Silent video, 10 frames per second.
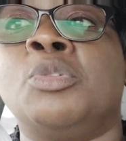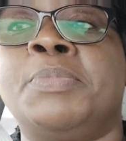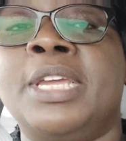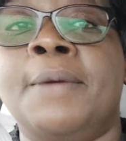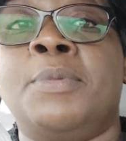to
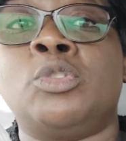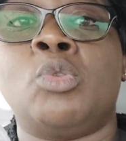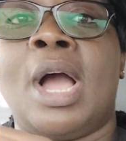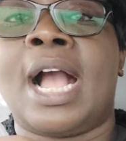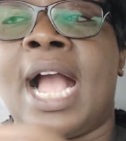be able to
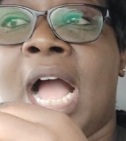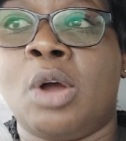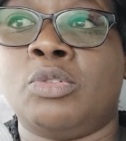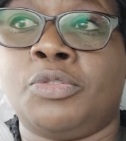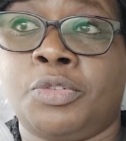
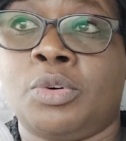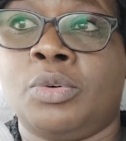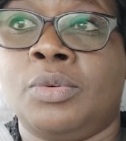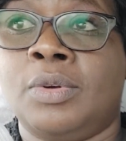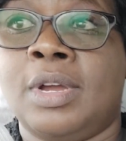account for
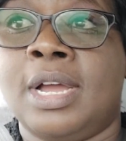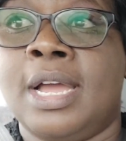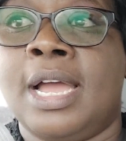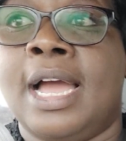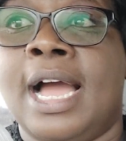
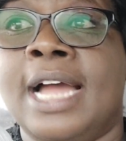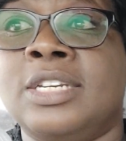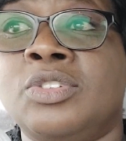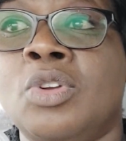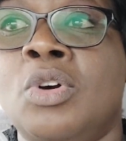and
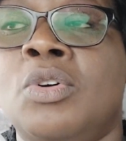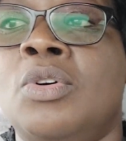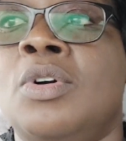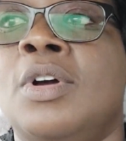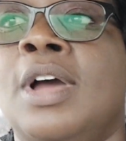know
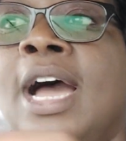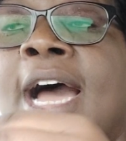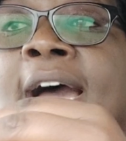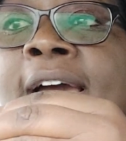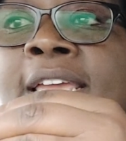
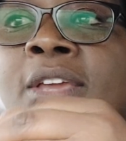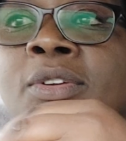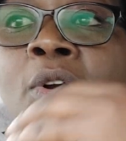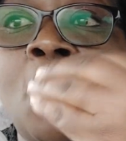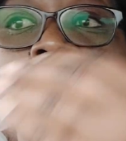uh,
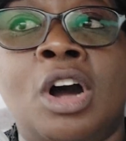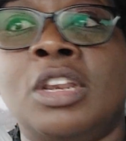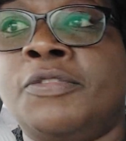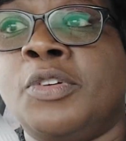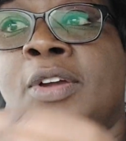call
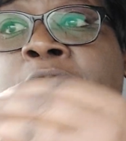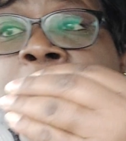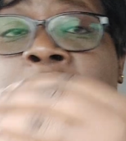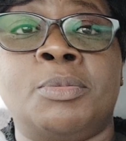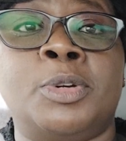if, you, are
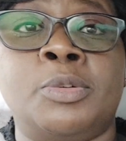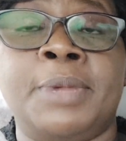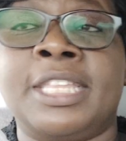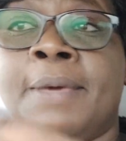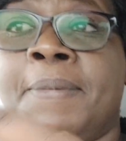not able to make the